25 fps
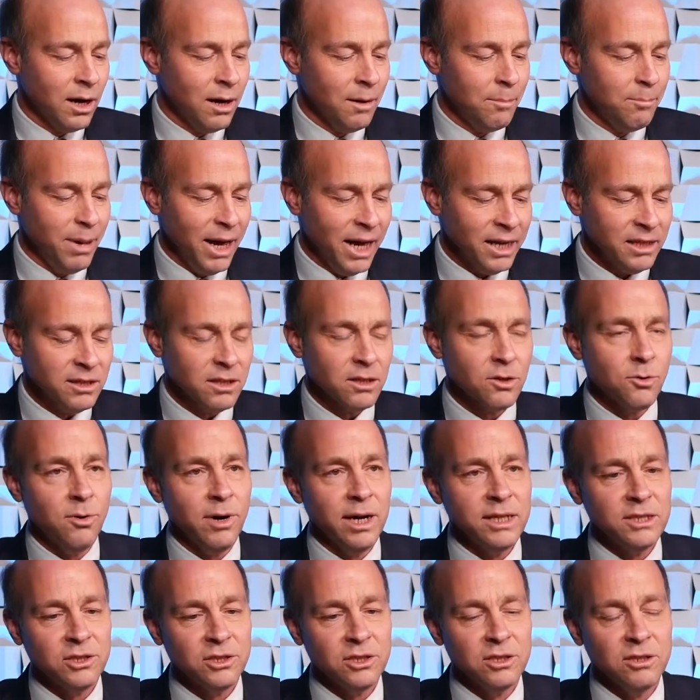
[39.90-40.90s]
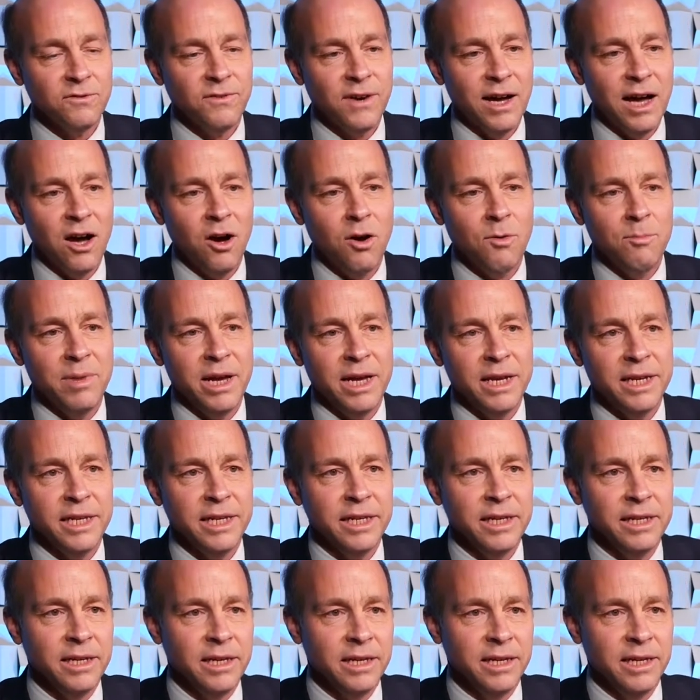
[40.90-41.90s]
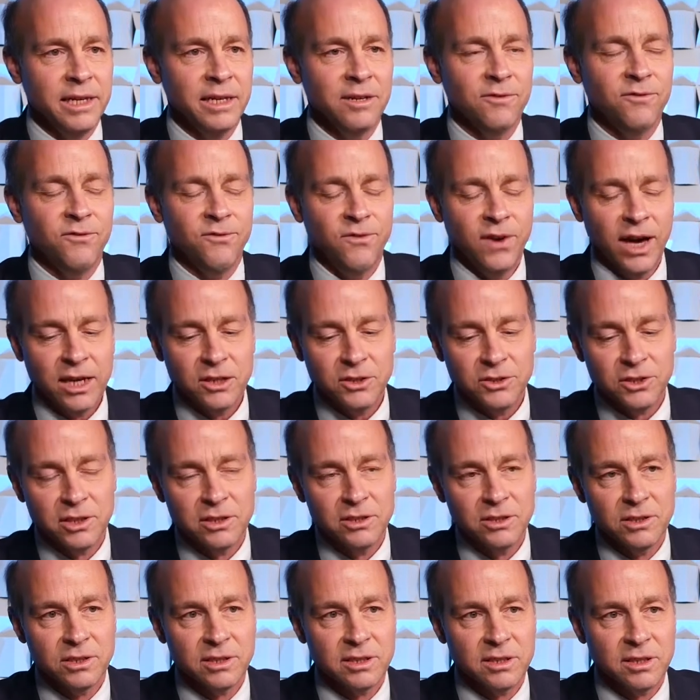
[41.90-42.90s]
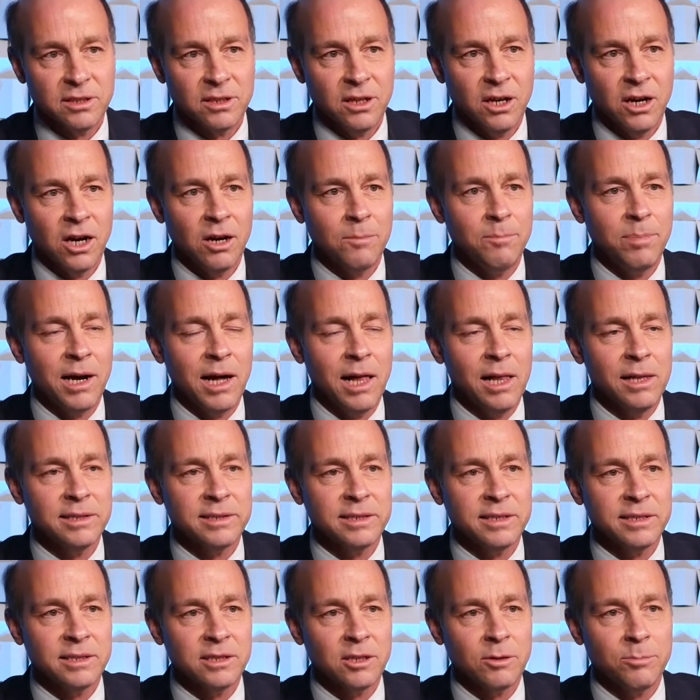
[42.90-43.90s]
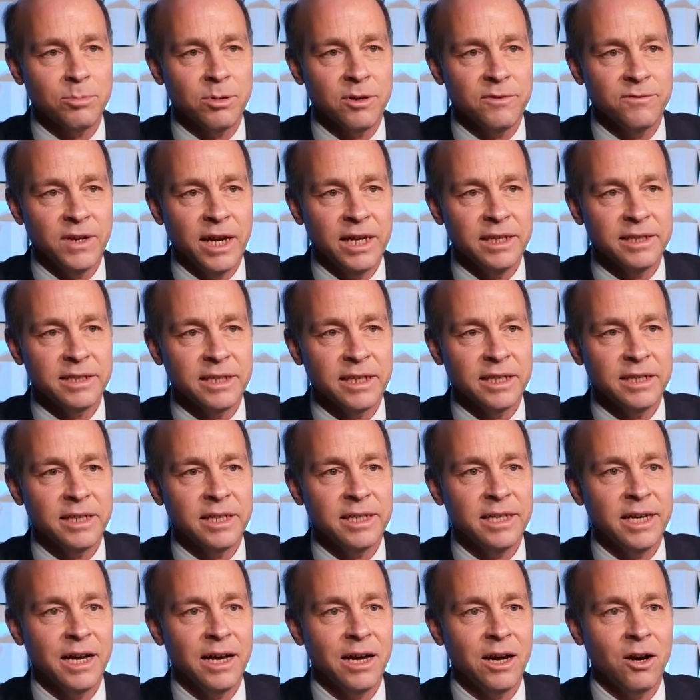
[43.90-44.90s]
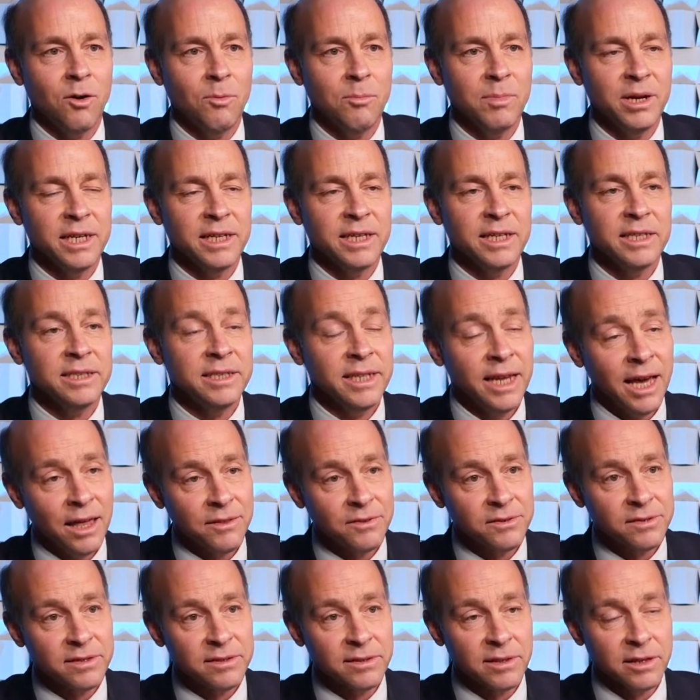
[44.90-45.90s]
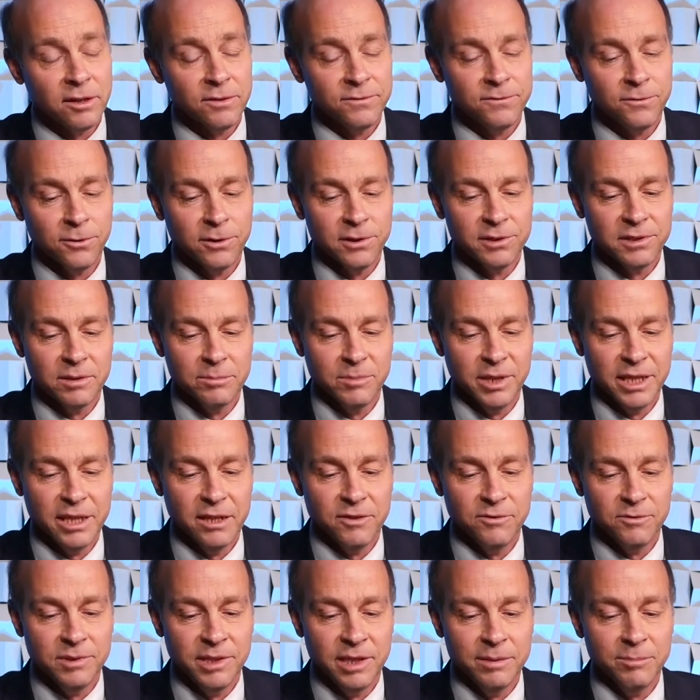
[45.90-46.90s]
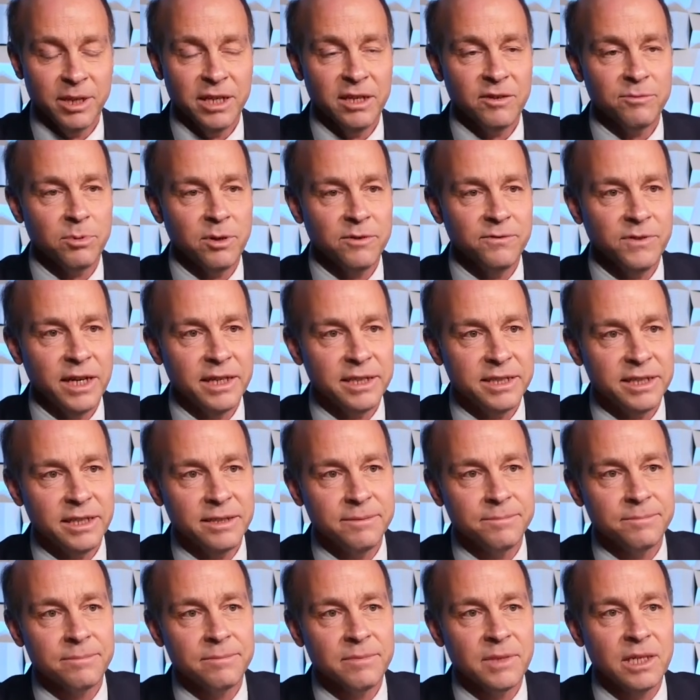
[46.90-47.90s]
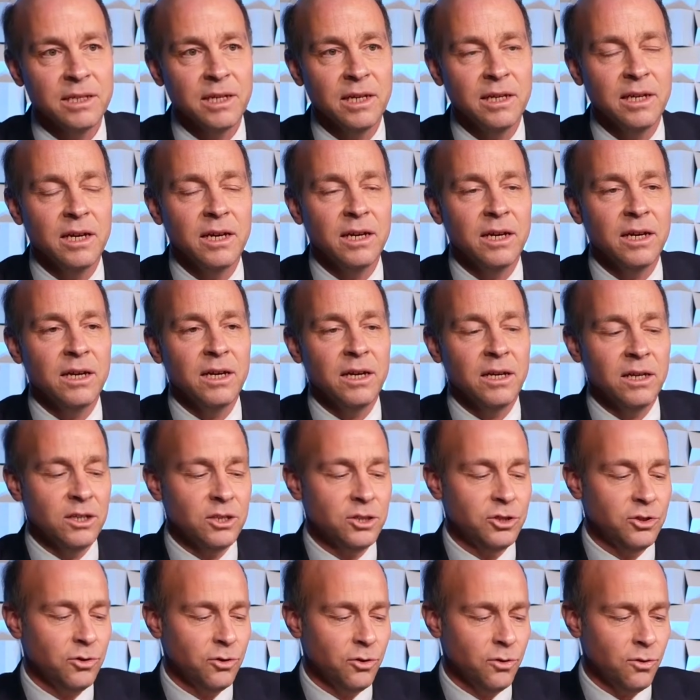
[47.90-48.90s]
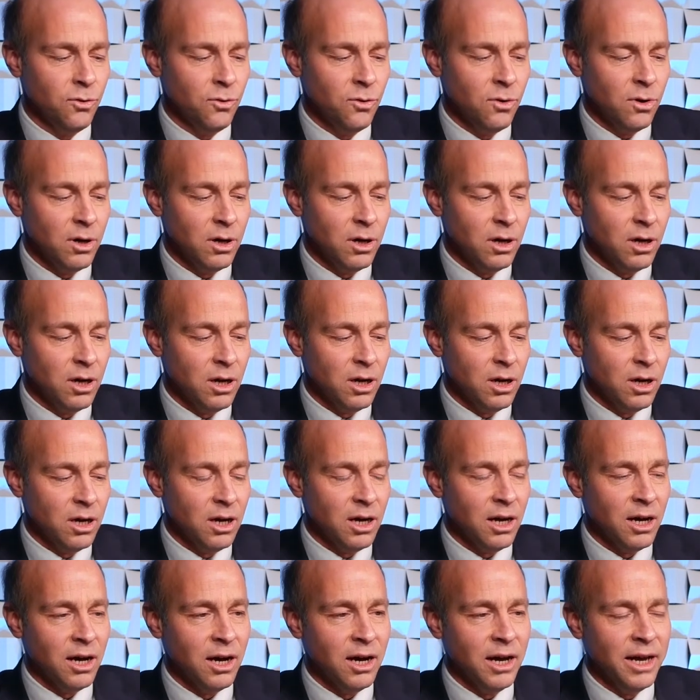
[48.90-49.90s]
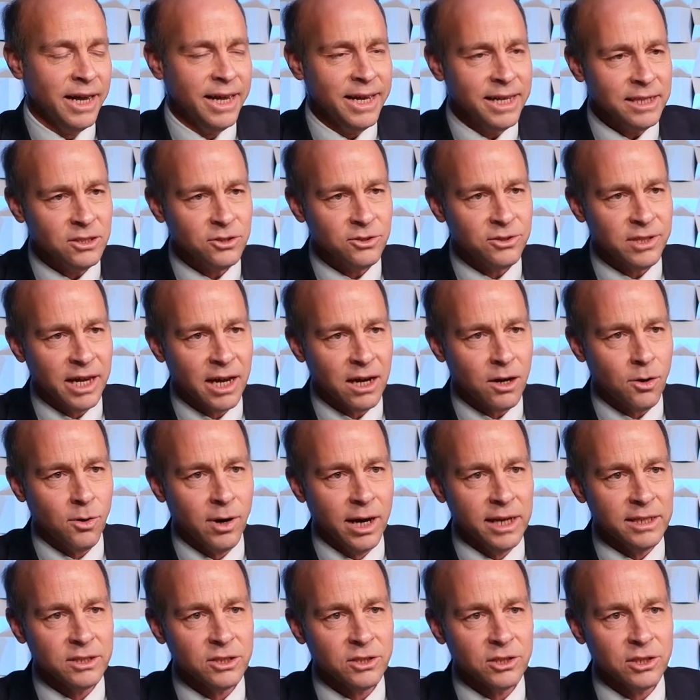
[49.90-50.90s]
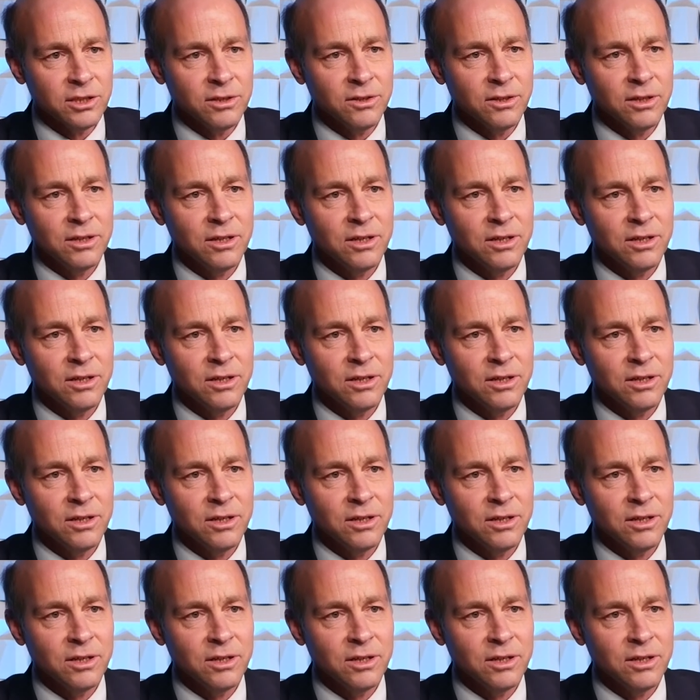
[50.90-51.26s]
back to the question of how many infections our policies are preventing and how many deaths, therefore, they may have prevented. To answer that question,